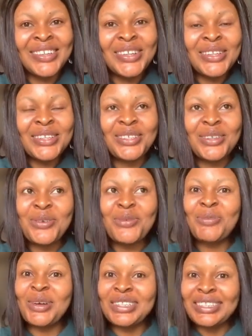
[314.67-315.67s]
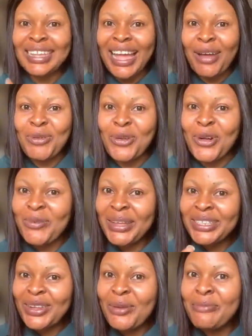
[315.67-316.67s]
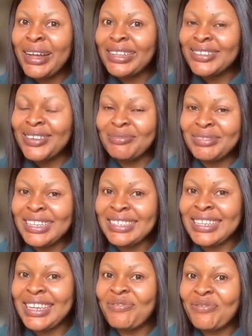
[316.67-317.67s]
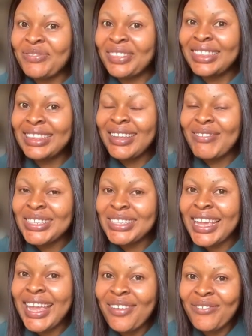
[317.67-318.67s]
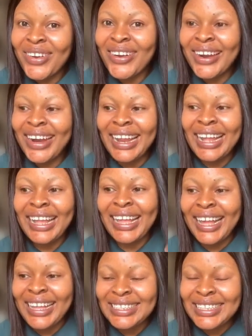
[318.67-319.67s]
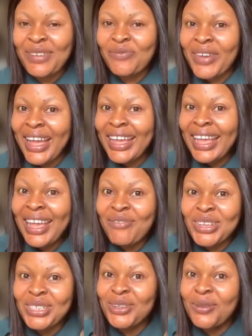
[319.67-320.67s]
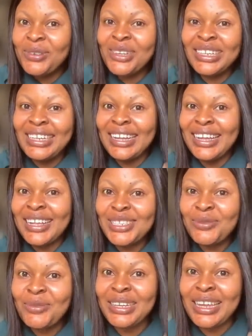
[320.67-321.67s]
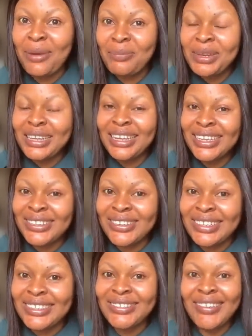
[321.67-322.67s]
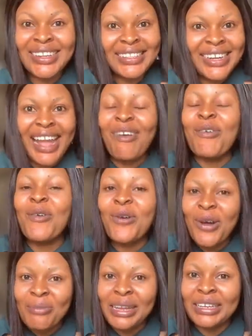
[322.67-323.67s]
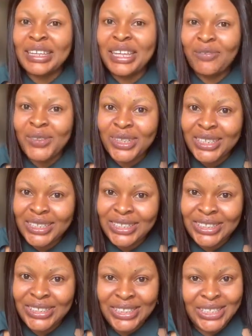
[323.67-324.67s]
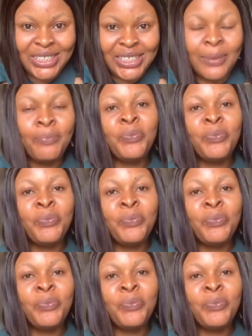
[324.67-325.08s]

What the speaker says: So, but I will always come back to update if there is ever a case, if I ever stumble on a case where the application is granted, I'll come and give you the gist.